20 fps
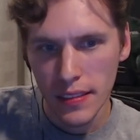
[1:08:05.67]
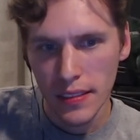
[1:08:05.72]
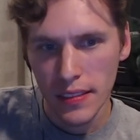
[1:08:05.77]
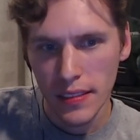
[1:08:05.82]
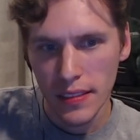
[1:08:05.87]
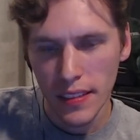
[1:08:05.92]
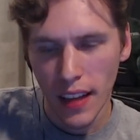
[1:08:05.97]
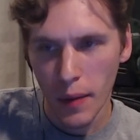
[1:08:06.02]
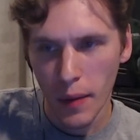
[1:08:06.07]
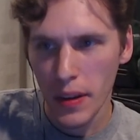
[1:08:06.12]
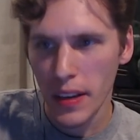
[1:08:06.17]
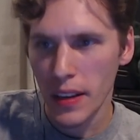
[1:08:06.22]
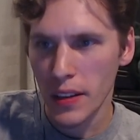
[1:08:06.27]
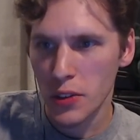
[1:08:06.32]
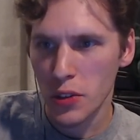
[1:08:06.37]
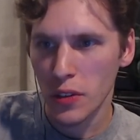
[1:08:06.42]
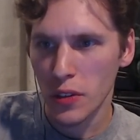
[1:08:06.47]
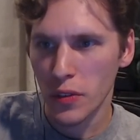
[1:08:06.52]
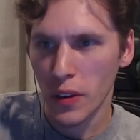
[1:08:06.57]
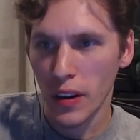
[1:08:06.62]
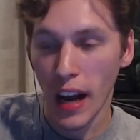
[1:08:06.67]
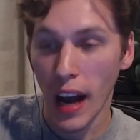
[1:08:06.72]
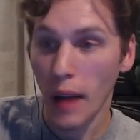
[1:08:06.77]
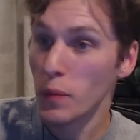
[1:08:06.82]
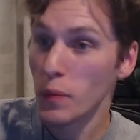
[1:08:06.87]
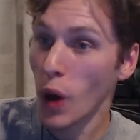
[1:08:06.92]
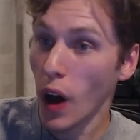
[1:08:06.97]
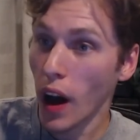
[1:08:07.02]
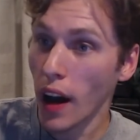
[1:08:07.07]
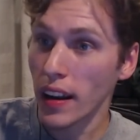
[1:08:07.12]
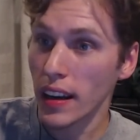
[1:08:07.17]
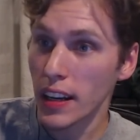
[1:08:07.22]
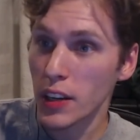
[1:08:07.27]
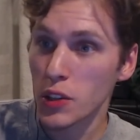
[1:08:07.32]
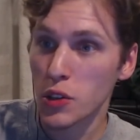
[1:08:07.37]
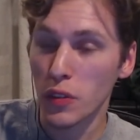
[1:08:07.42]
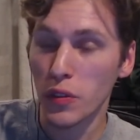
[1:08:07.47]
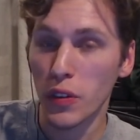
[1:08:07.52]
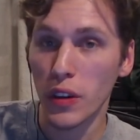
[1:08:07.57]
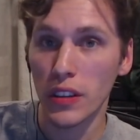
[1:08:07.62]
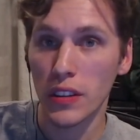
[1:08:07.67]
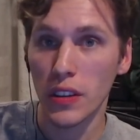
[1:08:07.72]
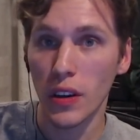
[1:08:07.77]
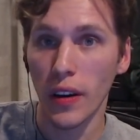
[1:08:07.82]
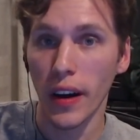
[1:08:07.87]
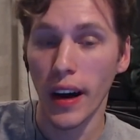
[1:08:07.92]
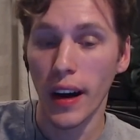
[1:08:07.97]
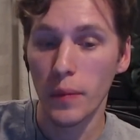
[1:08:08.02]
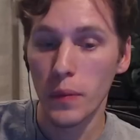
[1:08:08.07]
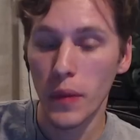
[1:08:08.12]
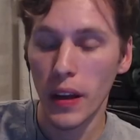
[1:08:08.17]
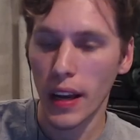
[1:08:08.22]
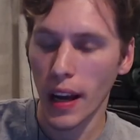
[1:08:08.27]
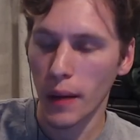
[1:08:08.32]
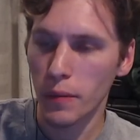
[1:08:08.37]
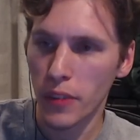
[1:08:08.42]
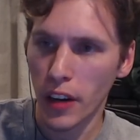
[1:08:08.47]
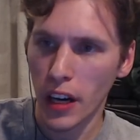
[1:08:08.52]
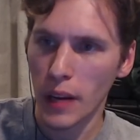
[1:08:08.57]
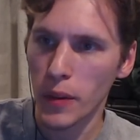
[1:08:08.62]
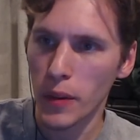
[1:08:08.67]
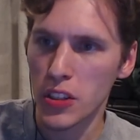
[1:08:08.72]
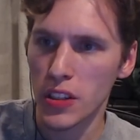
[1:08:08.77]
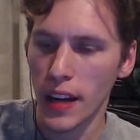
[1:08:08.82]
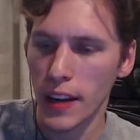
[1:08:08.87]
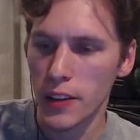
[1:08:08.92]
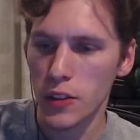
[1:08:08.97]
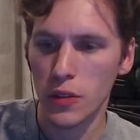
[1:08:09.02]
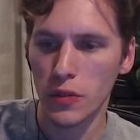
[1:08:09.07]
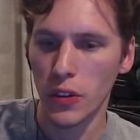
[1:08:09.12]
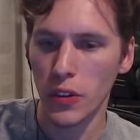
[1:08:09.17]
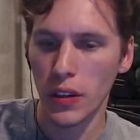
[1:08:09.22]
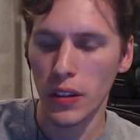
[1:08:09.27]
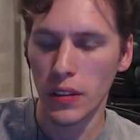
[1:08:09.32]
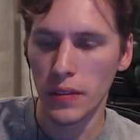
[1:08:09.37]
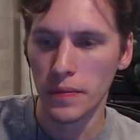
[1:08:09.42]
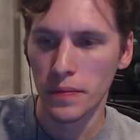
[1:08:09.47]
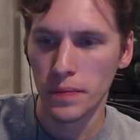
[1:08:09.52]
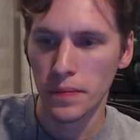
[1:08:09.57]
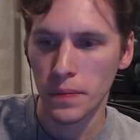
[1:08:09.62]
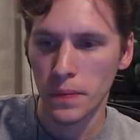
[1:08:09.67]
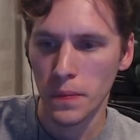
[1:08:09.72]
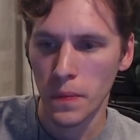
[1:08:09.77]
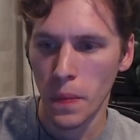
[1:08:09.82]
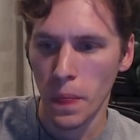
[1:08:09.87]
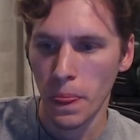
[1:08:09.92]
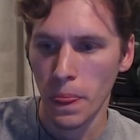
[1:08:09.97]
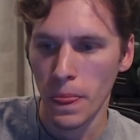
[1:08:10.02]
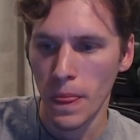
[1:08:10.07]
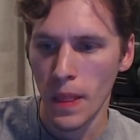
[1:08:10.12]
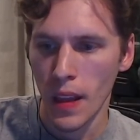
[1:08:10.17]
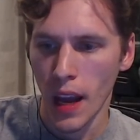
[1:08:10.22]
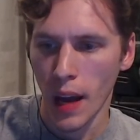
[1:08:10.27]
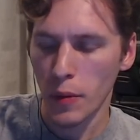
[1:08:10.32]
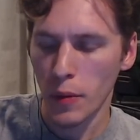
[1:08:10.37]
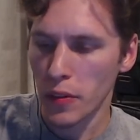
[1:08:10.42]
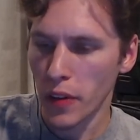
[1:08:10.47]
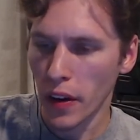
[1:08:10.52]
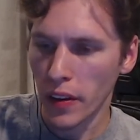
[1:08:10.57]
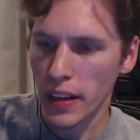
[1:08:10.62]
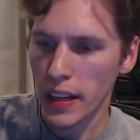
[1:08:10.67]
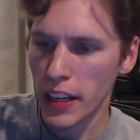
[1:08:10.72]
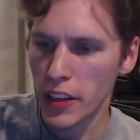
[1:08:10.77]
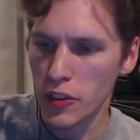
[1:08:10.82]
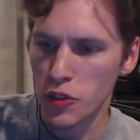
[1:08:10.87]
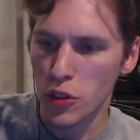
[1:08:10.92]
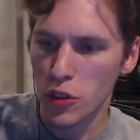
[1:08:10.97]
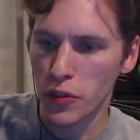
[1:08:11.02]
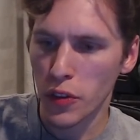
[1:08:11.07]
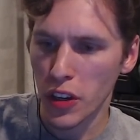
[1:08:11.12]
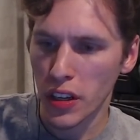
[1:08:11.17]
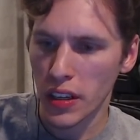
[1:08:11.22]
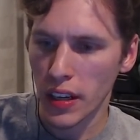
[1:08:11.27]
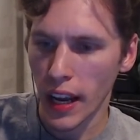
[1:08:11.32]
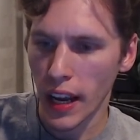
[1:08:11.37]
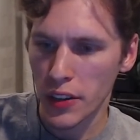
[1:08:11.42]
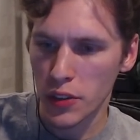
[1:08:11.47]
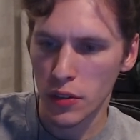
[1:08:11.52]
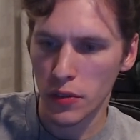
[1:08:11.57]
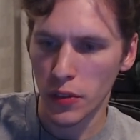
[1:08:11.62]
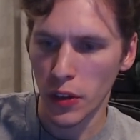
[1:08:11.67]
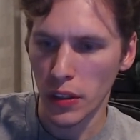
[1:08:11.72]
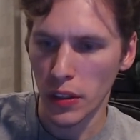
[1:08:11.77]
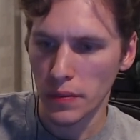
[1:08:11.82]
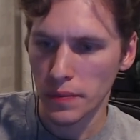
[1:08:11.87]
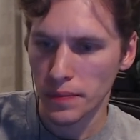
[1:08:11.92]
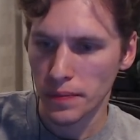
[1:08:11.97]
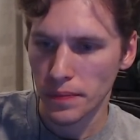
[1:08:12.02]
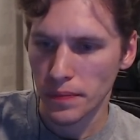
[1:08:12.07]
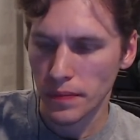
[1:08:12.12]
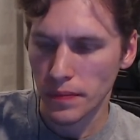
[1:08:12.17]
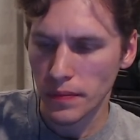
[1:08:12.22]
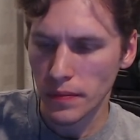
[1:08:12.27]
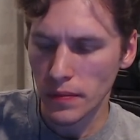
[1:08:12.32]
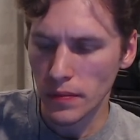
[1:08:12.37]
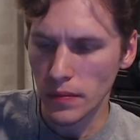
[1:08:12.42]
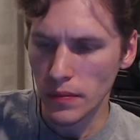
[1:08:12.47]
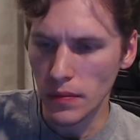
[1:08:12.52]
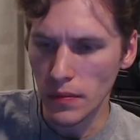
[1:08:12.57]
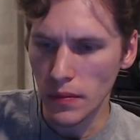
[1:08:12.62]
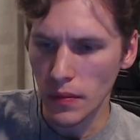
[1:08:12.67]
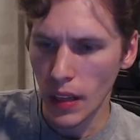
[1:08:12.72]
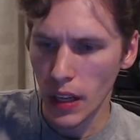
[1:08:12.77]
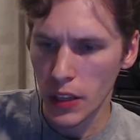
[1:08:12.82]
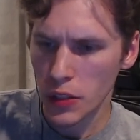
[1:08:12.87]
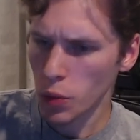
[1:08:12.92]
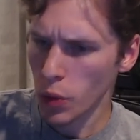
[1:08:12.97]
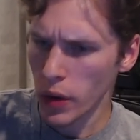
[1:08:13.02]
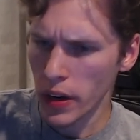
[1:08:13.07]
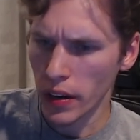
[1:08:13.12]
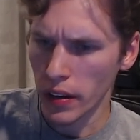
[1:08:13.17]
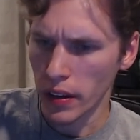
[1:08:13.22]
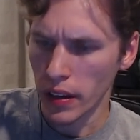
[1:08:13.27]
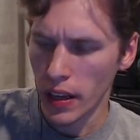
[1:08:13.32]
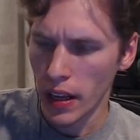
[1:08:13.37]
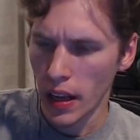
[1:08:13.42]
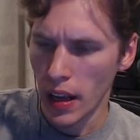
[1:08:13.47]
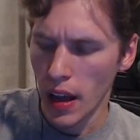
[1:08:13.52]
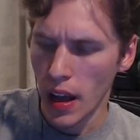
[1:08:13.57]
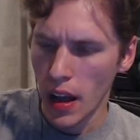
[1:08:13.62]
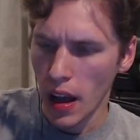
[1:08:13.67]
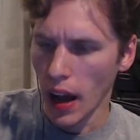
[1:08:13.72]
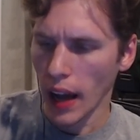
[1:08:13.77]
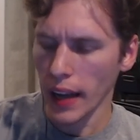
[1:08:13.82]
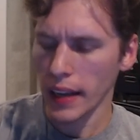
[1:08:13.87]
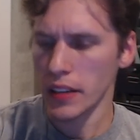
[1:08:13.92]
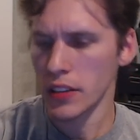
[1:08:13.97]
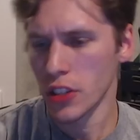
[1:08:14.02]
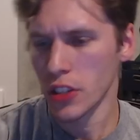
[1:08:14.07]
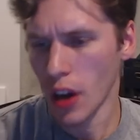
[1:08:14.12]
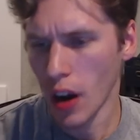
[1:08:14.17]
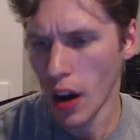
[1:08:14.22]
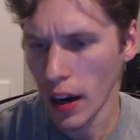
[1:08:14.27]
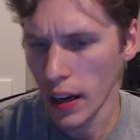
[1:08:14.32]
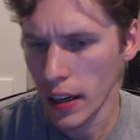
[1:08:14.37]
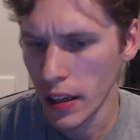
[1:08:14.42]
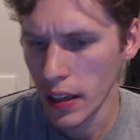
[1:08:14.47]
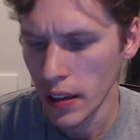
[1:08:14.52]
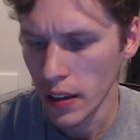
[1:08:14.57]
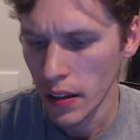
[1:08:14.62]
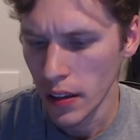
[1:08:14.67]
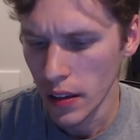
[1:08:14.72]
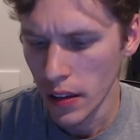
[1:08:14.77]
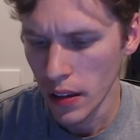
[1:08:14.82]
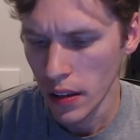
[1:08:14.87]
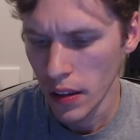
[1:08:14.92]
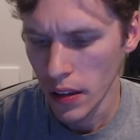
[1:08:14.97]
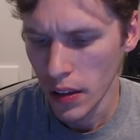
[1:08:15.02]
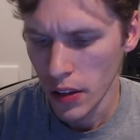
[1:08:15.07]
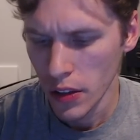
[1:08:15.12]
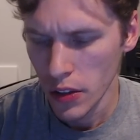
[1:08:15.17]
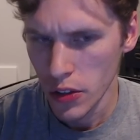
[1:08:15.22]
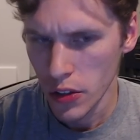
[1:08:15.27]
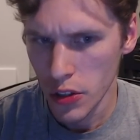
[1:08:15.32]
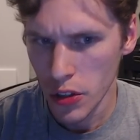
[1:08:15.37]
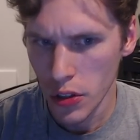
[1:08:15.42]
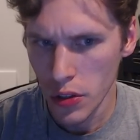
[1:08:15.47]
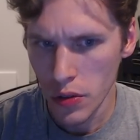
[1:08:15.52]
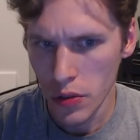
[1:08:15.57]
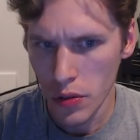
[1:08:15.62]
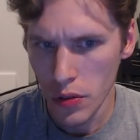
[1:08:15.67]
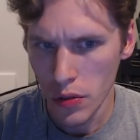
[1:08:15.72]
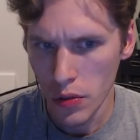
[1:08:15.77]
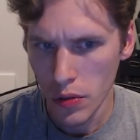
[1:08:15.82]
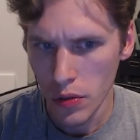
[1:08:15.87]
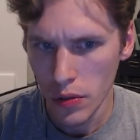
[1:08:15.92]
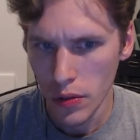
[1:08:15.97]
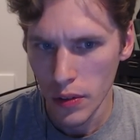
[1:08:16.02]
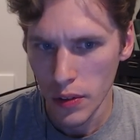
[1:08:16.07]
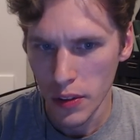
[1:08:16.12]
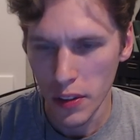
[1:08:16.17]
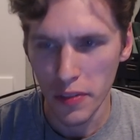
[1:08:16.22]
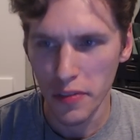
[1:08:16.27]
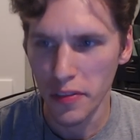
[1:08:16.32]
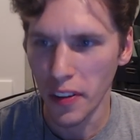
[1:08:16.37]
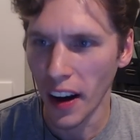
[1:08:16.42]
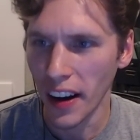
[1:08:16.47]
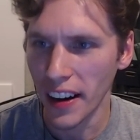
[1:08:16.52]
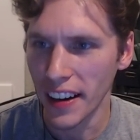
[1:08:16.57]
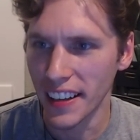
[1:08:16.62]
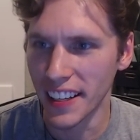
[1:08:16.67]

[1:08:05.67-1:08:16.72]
I'm an introvert. I'm not an introvert though. I'm like I'm very much an extrovert. I'm a very introverted extrovert. It's weird. I can talk to you fired.